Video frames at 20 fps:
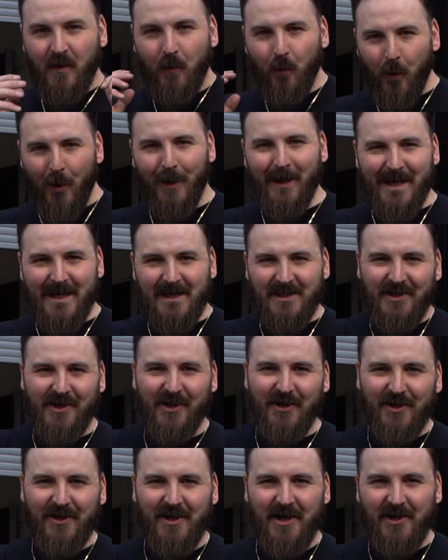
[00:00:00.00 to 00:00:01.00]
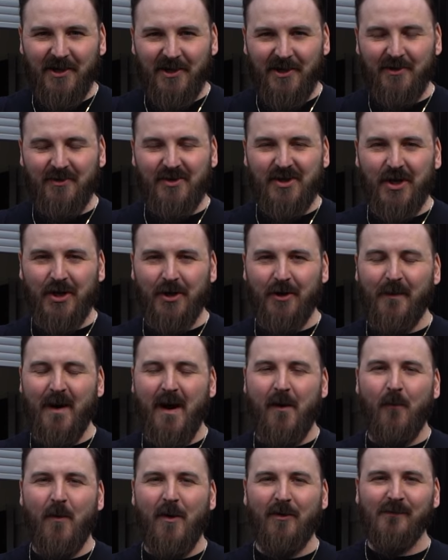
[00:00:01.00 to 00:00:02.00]
What is good YouTube
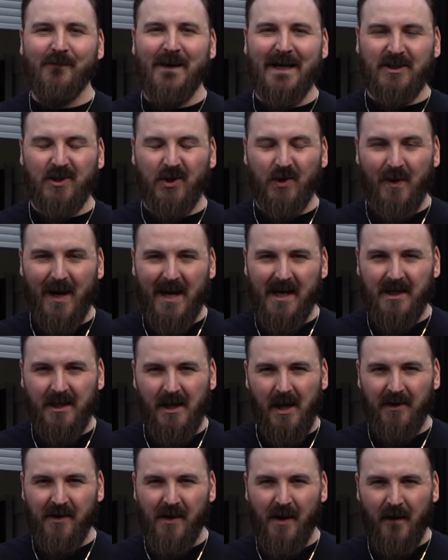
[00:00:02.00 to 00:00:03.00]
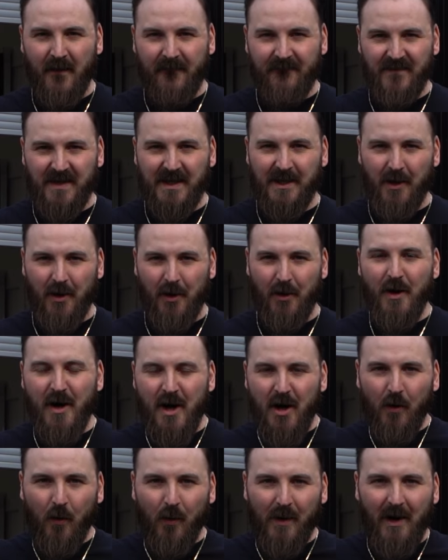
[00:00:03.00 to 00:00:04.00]
and welcome back to another video.
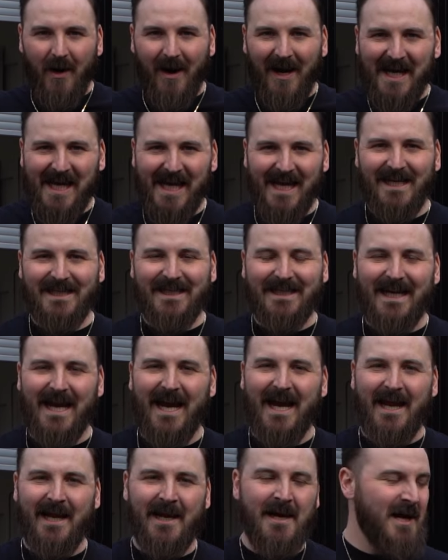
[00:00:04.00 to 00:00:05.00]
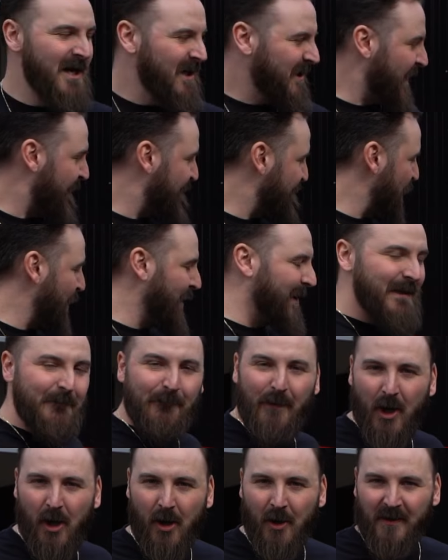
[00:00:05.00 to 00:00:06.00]
We are here today to finally
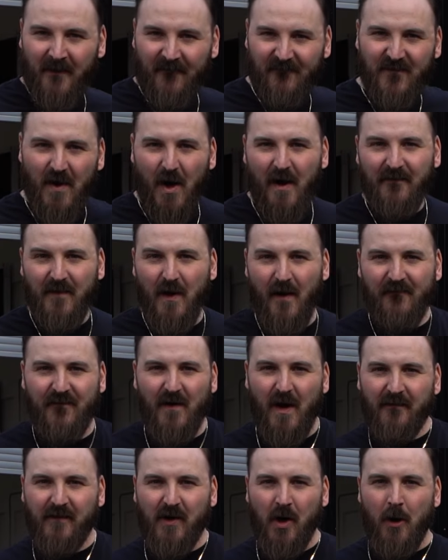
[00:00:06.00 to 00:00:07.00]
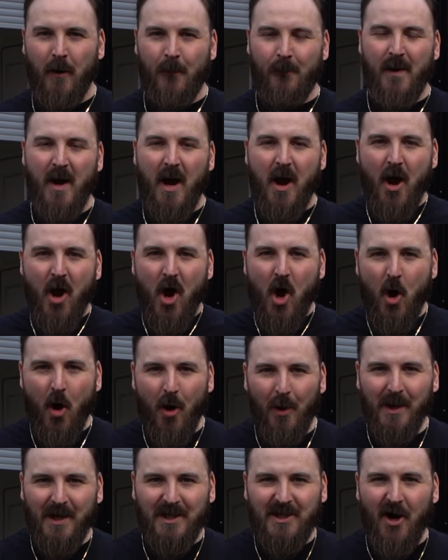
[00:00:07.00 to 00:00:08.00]
put the 595 comp
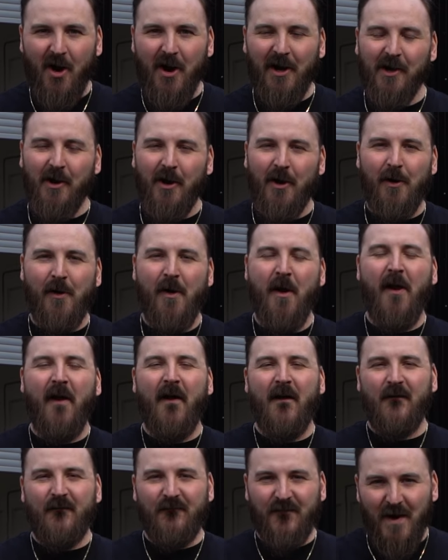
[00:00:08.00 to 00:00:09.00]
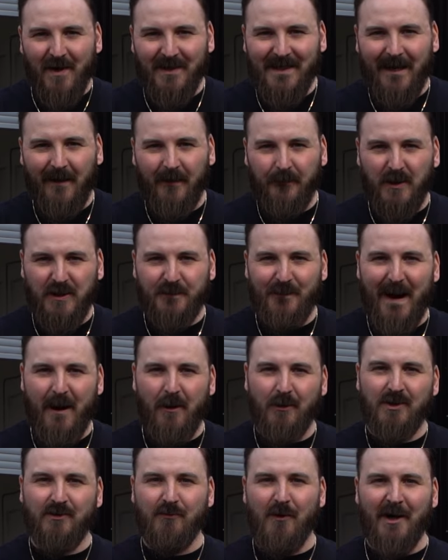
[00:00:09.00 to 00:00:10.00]
on the dyno, find out how much
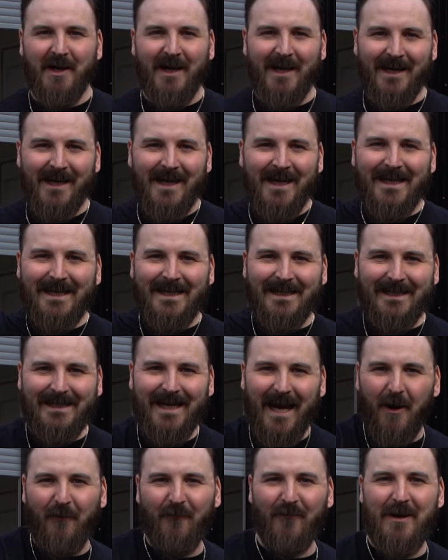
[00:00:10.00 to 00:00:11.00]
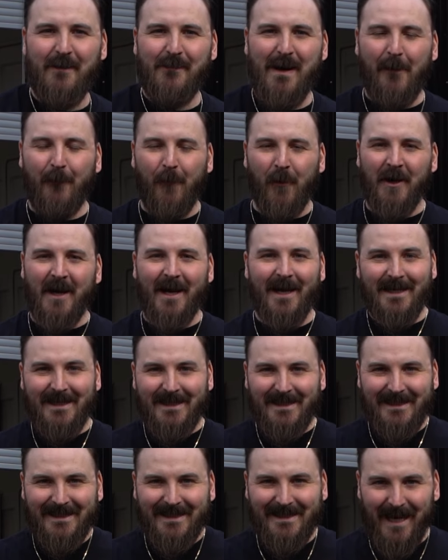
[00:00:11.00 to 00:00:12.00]
power it's running, get a remap on it,
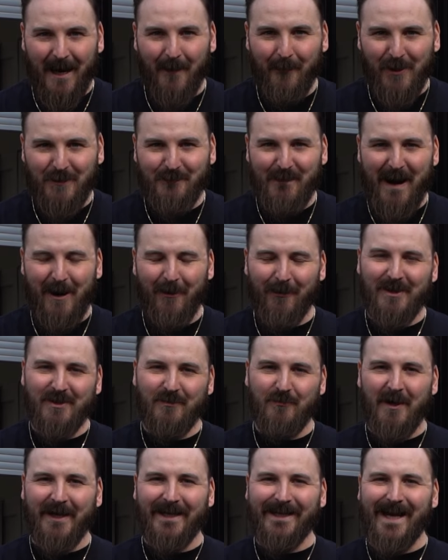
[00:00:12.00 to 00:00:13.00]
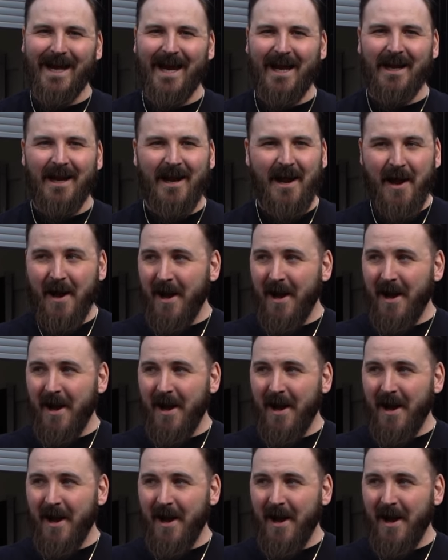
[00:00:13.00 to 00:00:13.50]
see how much power it is running then.